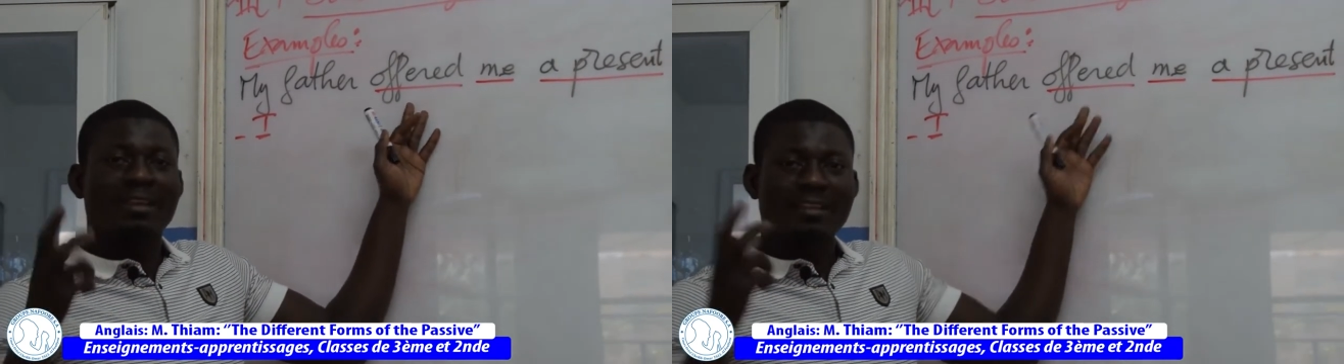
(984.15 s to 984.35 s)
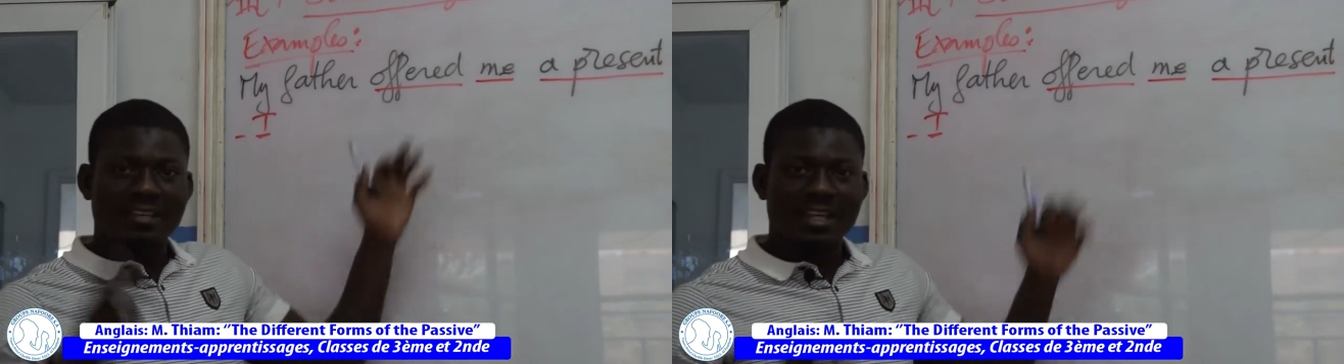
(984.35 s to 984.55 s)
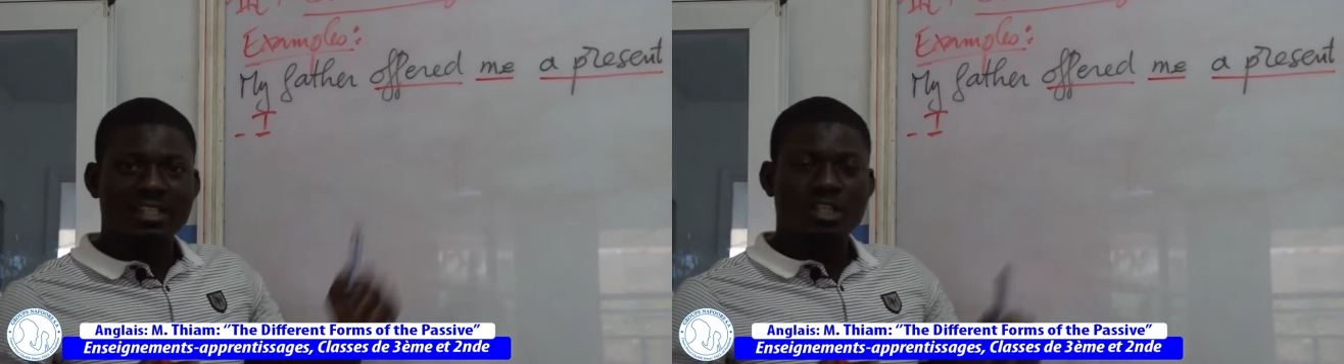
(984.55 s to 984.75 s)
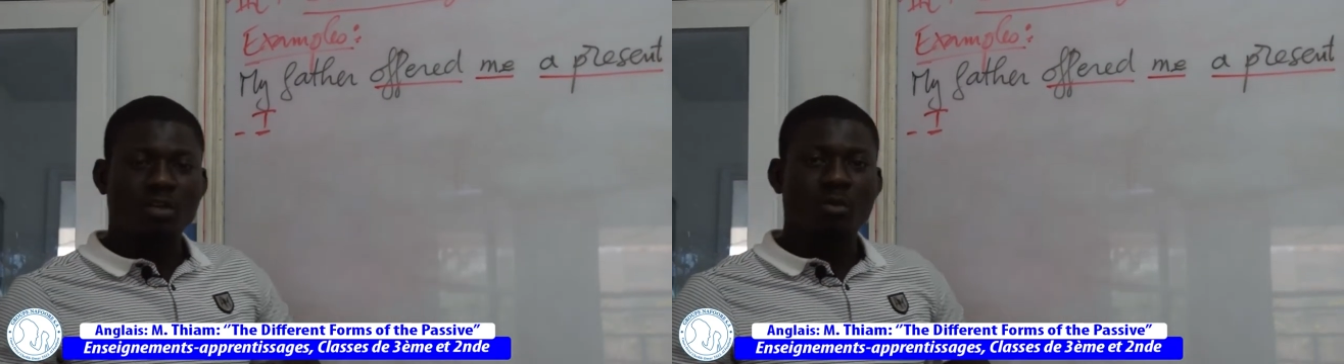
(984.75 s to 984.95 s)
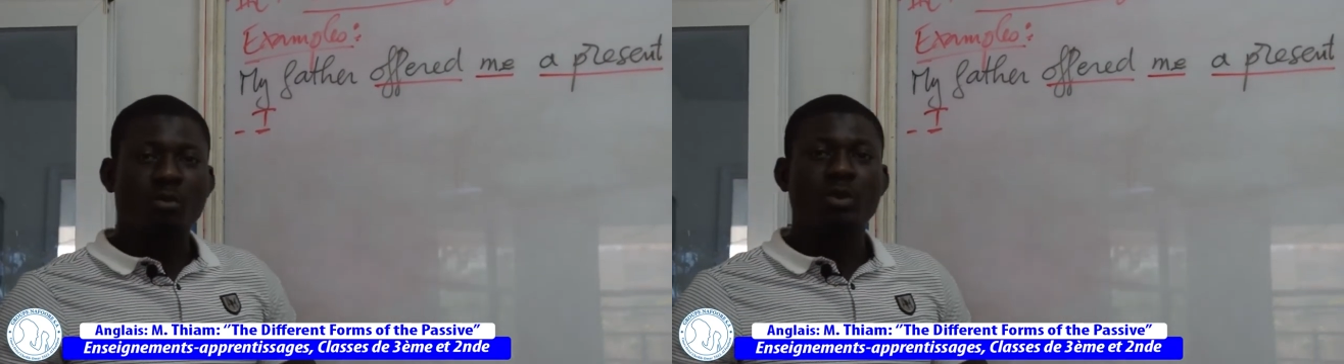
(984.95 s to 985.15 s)

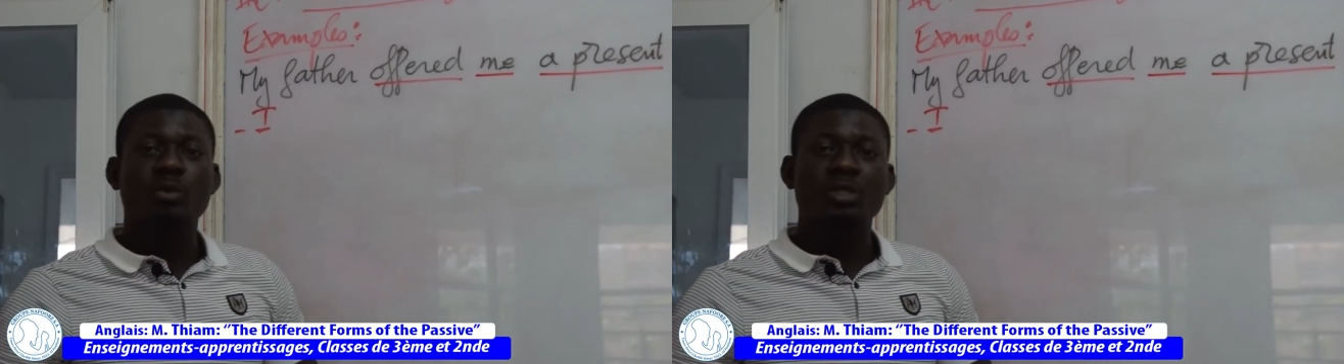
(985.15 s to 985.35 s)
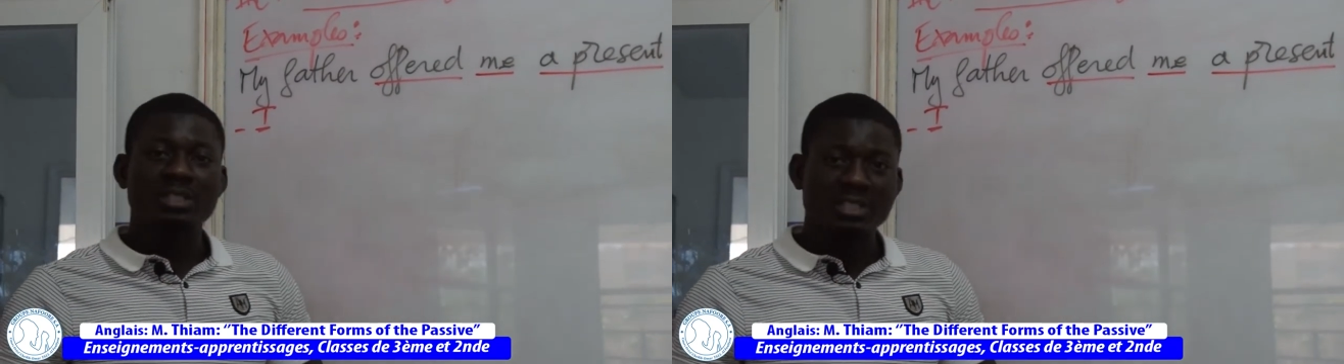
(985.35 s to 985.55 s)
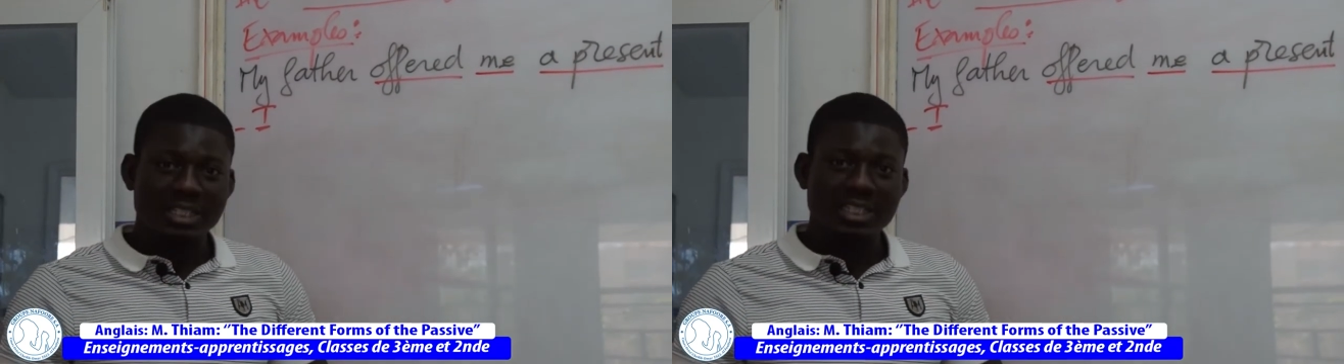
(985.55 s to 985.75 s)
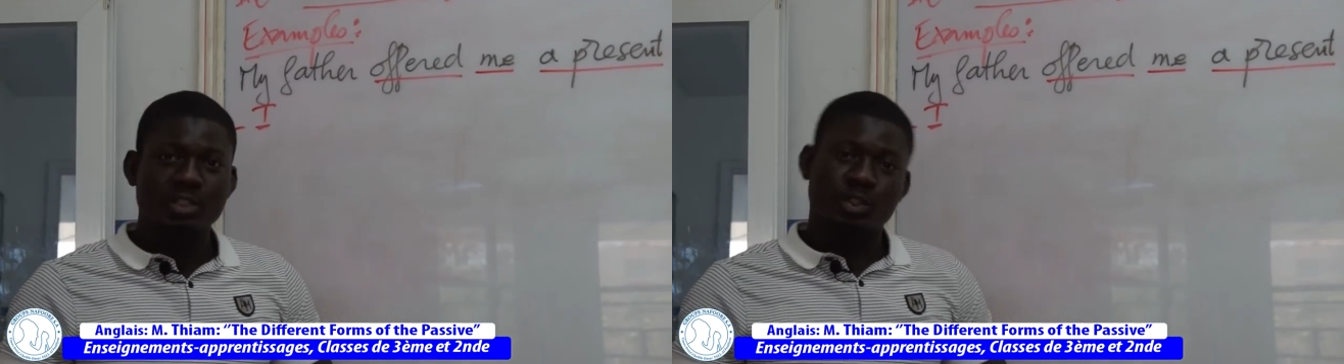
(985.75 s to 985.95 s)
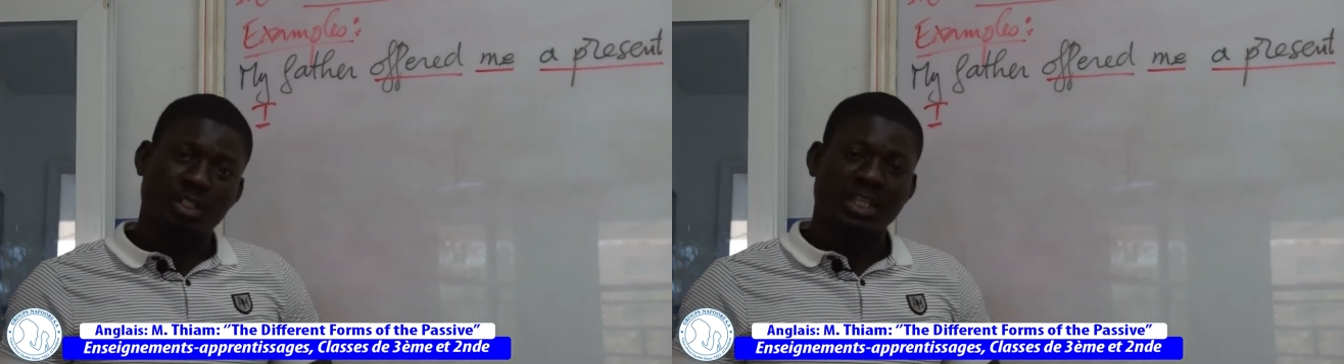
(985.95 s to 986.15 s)
that we will
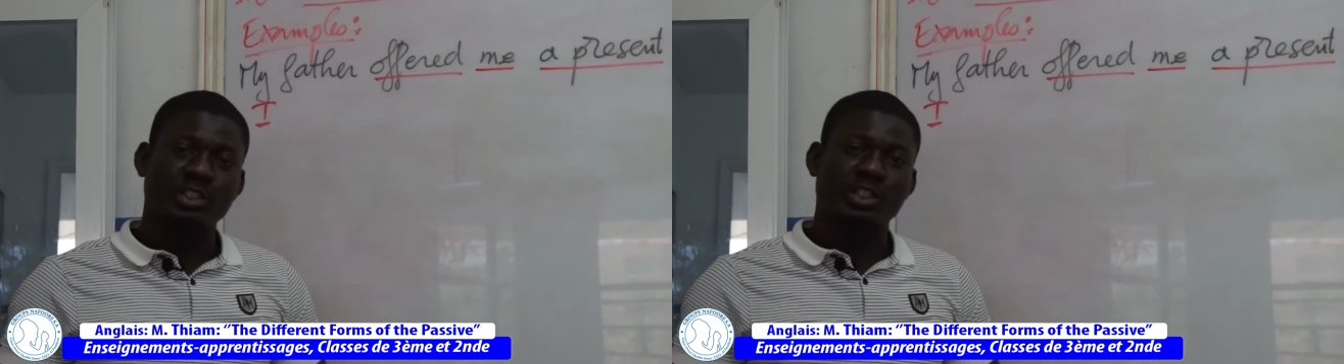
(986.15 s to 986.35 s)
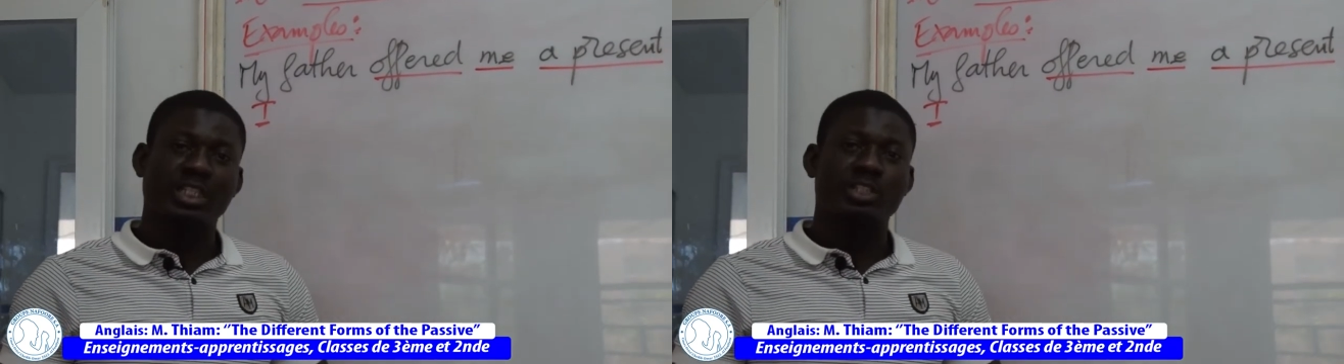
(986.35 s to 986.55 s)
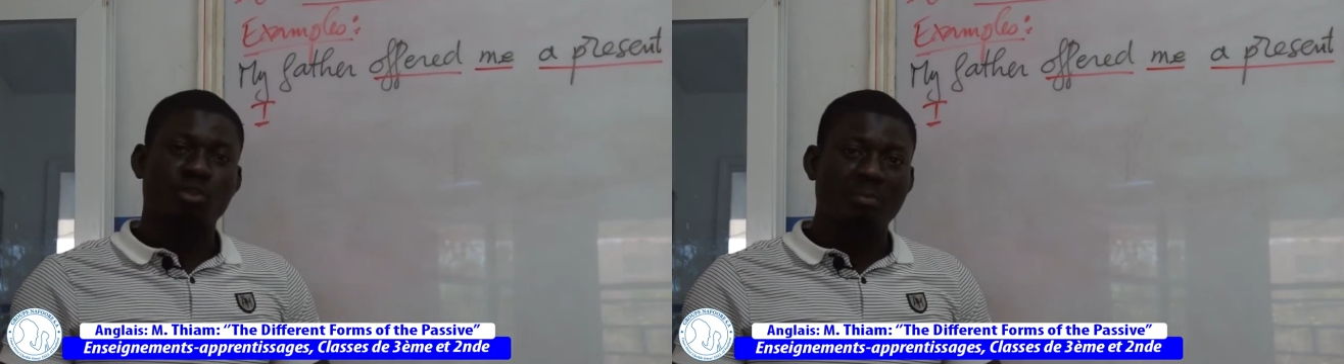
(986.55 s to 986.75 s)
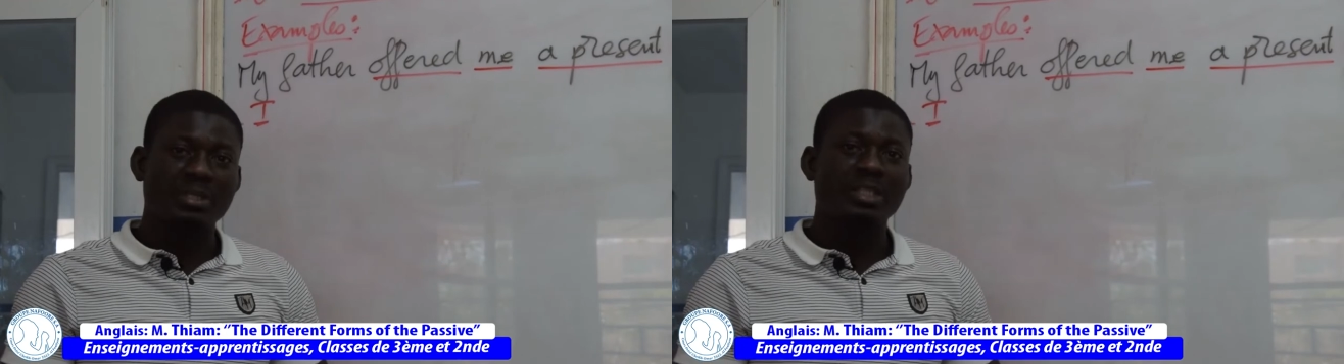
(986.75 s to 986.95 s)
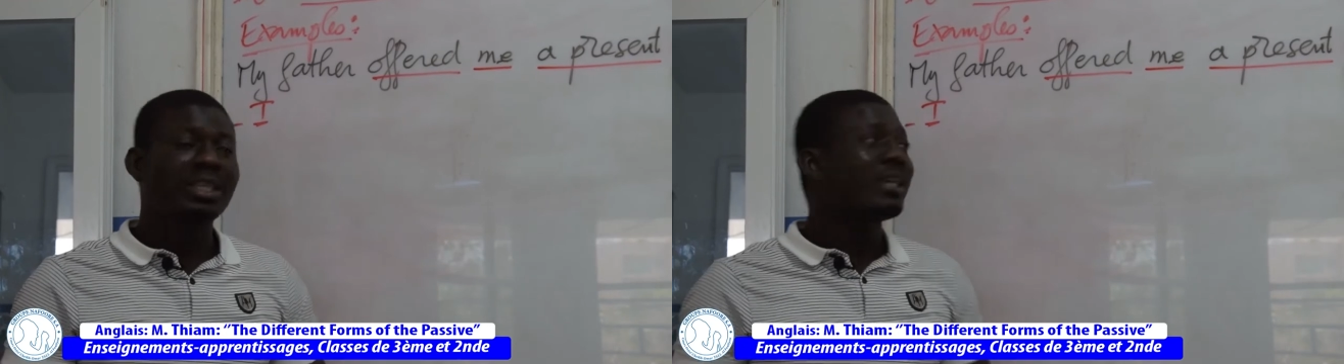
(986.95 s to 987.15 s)
need to conjugate to
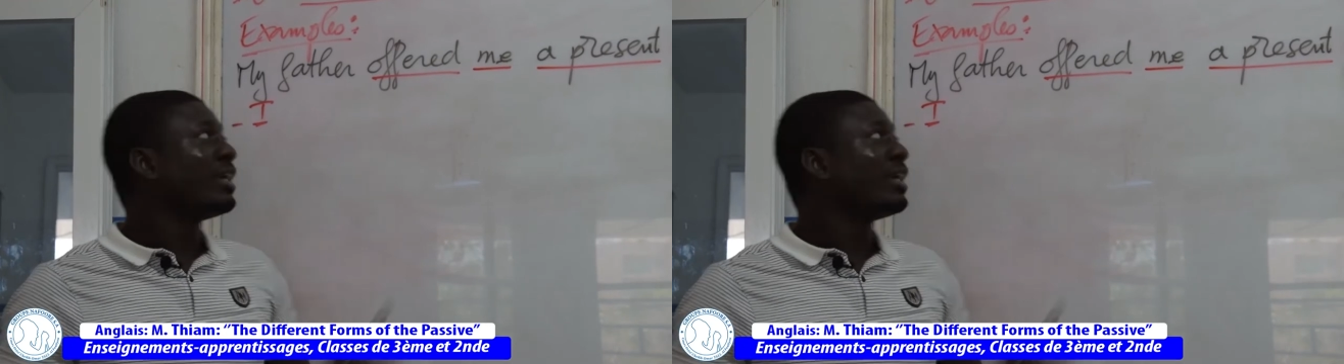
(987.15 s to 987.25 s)
be